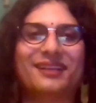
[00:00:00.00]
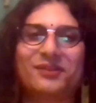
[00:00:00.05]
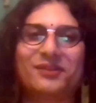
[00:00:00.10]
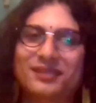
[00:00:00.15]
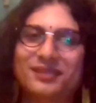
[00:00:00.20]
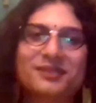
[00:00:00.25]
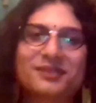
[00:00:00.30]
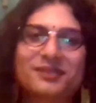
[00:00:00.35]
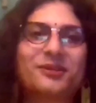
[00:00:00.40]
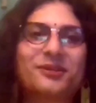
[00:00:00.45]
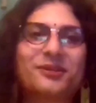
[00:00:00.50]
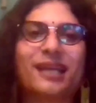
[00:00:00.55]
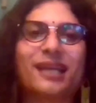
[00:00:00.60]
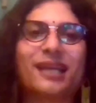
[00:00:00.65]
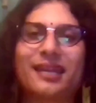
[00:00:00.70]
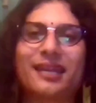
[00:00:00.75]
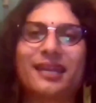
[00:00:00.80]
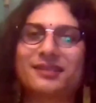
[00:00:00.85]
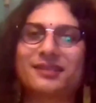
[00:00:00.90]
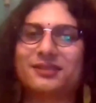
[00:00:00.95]
Not just to an
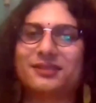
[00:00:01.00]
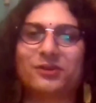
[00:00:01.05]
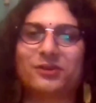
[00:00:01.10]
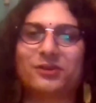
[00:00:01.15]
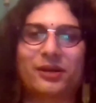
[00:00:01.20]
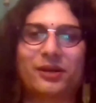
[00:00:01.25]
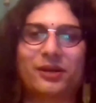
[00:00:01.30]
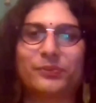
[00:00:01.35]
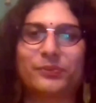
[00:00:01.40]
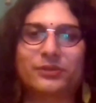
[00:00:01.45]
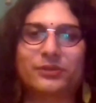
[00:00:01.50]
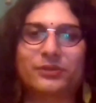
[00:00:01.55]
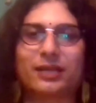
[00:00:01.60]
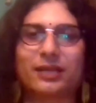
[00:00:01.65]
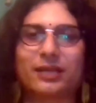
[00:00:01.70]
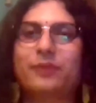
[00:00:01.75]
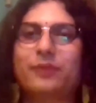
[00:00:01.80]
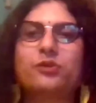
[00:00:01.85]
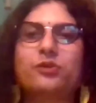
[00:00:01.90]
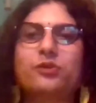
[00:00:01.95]
identity or one person,
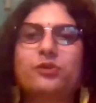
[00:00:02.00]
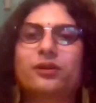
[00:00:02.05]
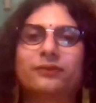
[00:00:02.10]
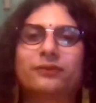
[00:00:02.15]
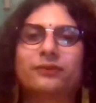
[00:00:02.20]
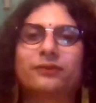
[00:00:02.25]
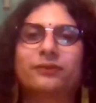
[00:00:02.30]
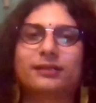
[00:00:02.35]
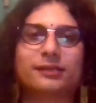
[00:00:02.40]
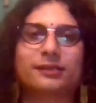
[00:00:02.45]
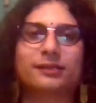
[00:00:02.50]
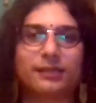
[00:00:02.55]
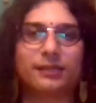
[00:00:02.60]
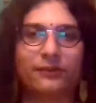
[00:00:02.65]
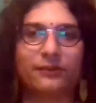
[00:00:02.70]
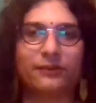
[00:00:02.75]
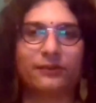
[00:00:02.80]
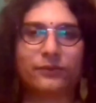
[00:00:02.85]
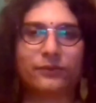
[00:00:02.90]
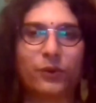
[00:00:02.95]
every one of us,
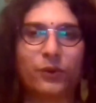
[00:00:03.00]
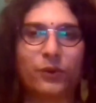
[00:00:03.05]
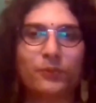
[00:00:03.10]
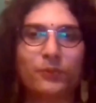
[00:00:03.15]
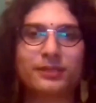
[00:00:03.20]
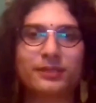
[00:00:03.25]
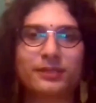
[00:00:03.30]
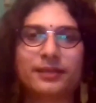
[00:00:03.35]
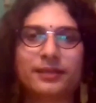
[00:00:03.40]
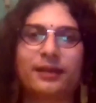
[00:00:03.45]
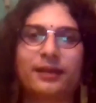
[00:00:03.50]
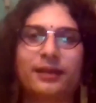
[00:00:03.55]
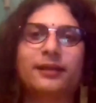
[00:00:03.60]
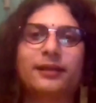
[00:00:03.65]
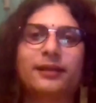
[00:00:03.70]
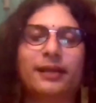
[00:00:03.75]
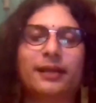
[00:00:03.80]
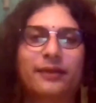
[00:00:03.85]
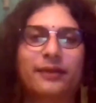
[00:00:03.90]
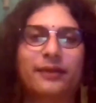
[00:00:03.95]
if hope is there,
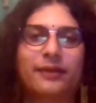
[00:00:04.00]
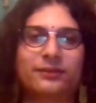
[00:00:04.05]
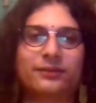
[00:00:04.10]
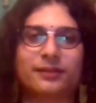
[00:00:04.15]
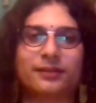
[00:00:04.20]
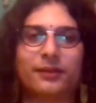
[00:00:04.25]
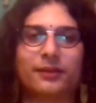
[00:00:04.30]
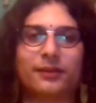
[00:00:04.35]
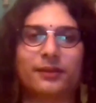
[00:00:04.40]
then life is there.